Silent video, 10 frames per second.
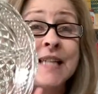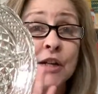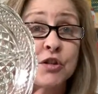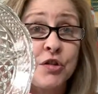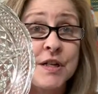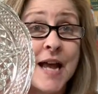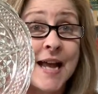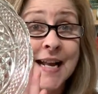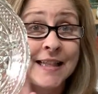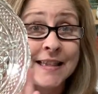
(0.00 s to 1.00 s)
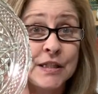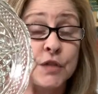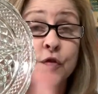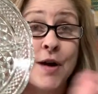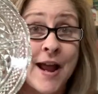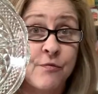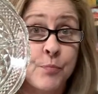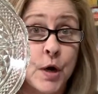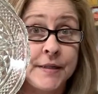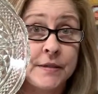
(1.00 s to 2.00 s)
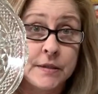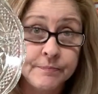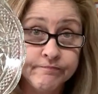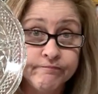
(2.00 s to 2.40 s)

actually, I got this for half price.